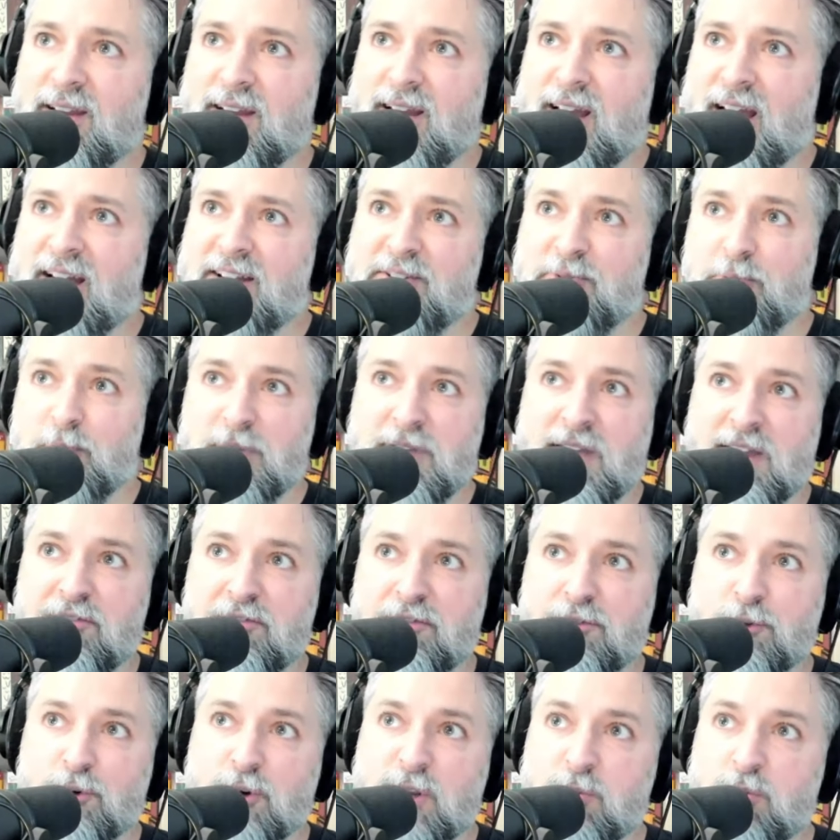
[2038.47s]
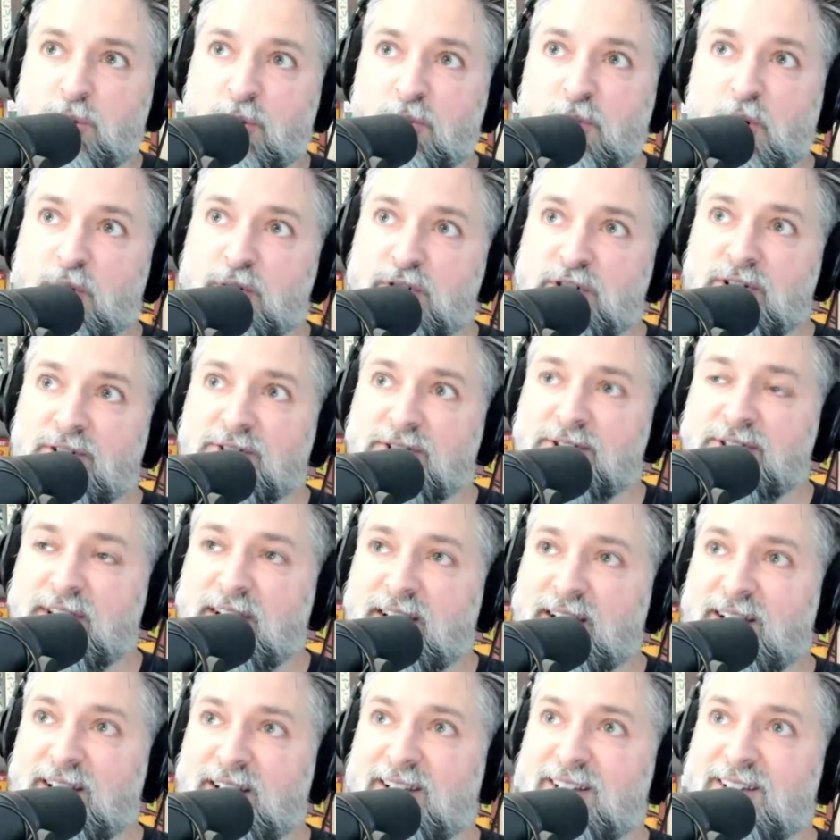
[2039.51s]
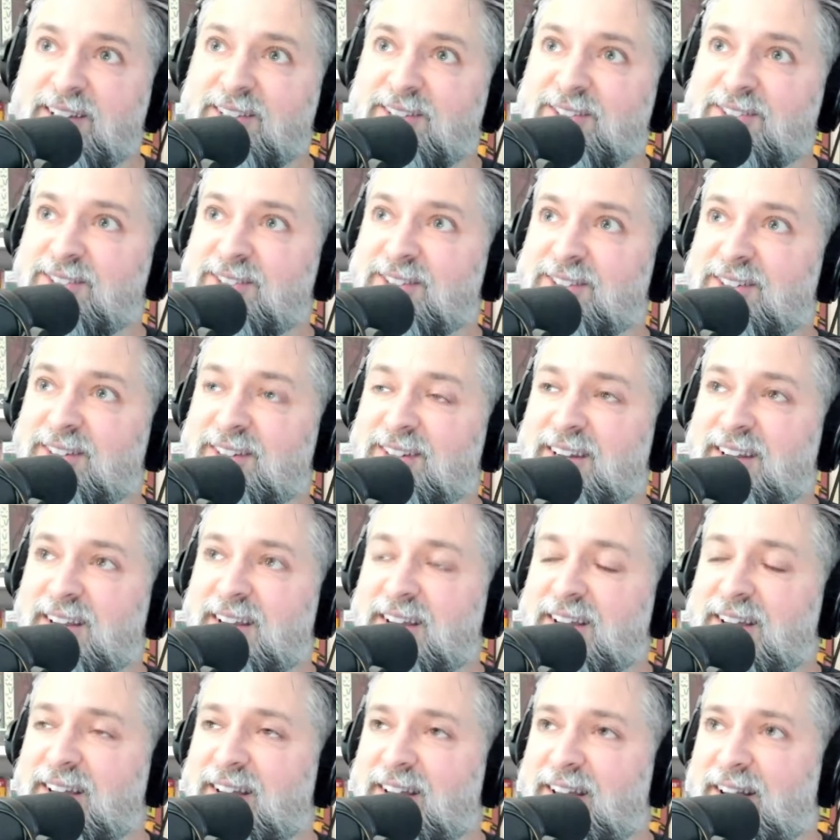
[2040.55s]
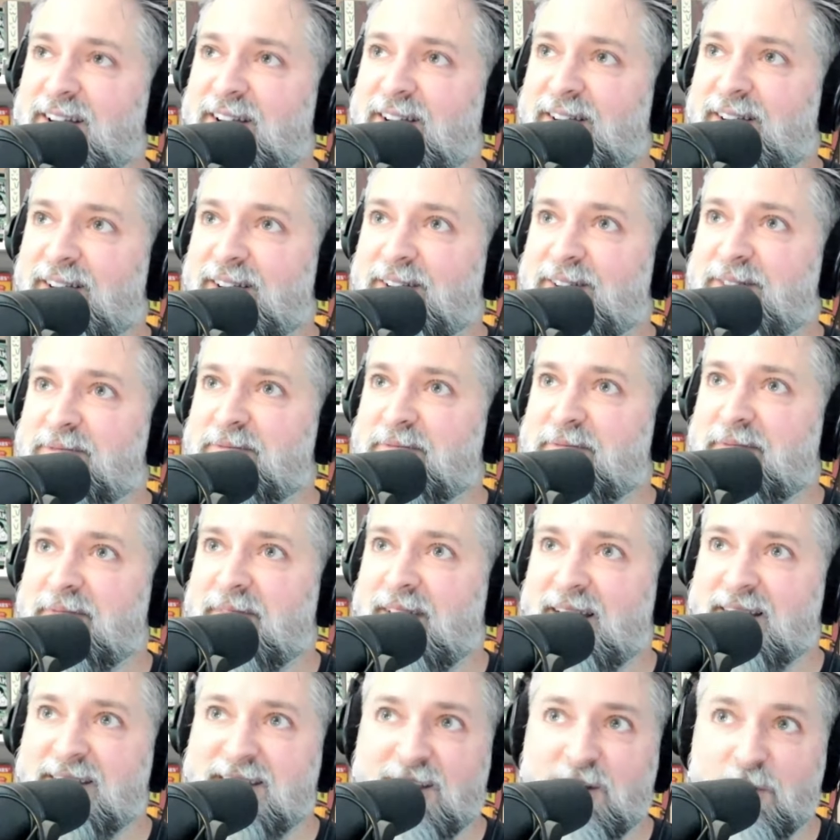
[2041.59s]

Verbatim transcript: I would get free promotional CDs, and I'd get